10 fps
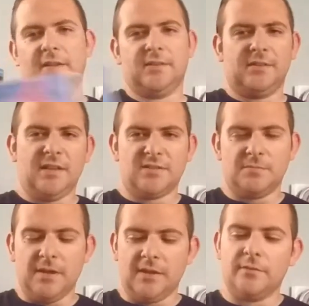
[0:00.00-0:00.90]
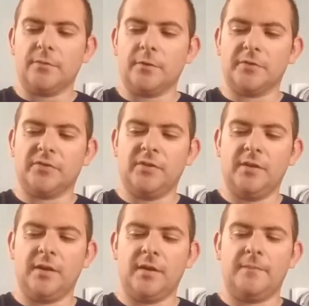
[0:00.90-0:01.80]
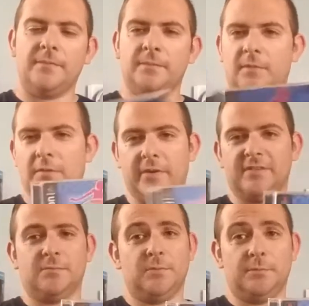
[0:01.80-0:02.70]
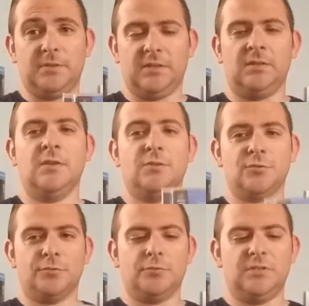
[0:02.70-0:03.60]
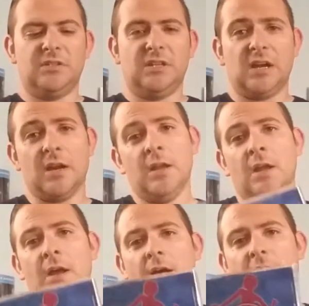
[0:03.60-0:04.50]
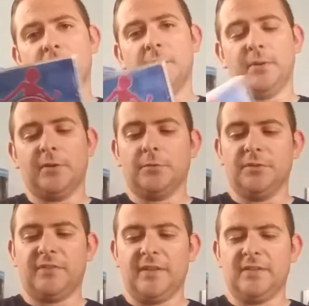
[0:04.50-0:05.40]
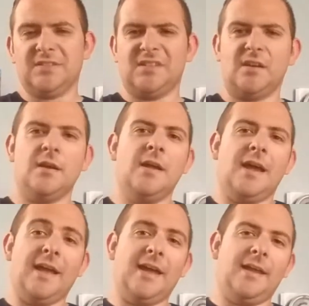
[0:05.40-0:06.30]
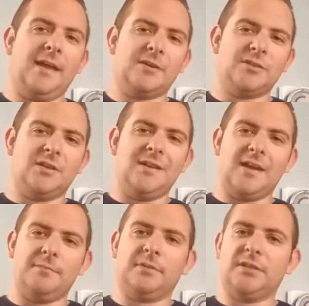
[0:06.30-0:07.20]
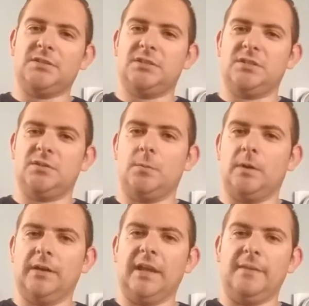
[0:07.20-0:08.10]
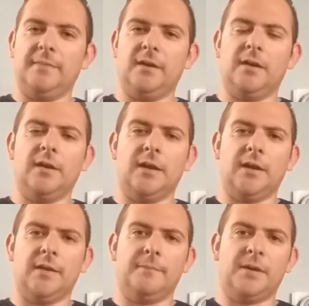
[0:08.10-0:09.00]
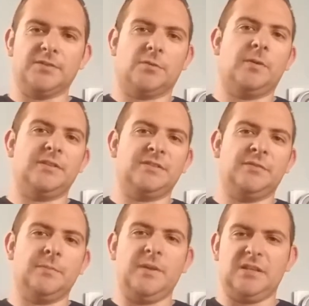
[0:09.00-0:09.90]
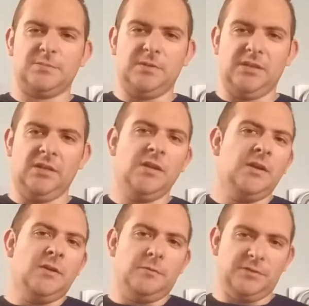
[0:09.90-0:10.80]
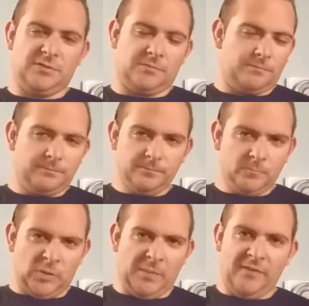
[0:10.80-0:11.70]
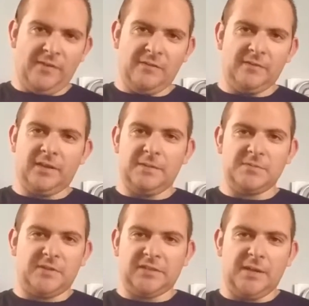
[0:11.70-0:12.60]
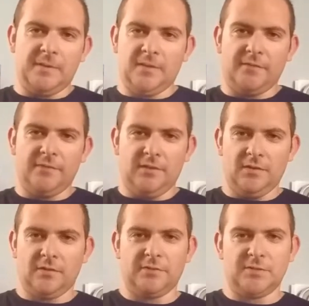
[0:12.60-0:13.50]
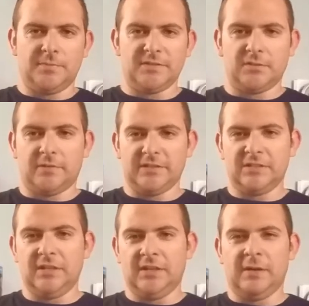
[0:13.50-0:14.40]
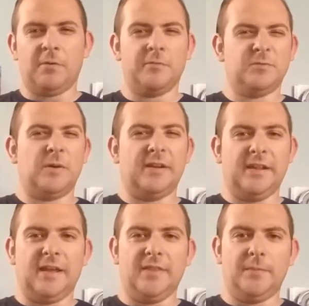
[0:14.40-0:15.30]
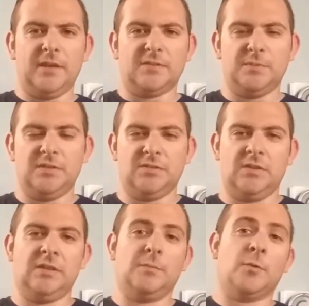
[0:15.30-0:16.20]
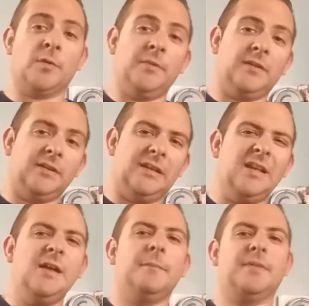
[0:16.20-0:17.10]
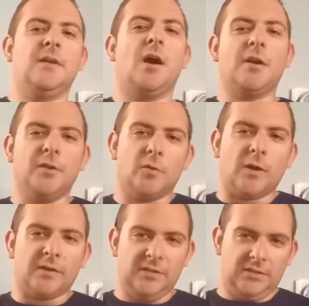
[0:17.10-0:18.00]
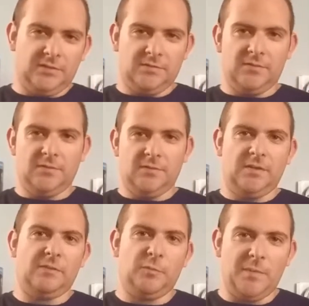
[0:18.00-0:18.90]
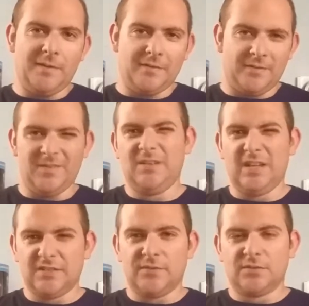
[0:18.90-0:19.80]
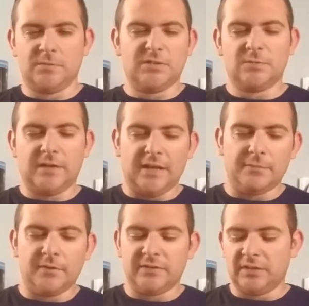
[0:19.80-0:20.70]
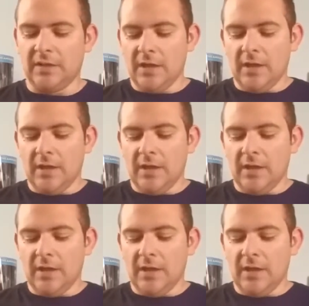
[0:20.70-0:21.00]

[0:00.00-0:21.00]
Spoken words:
get the dance mat, of course, otherwise it wouldn't be true DDR. But pretty cool to find this there. I got actually a non-PlayStation 1 game there, Puzzle Quest for the PSP, which is one of my favorite games of all time. I love the original Puzzle Quest, and I always wanted it on the PSP, so you get the portability, but the audio quality, that would be better than the DS version, which is what I had previously.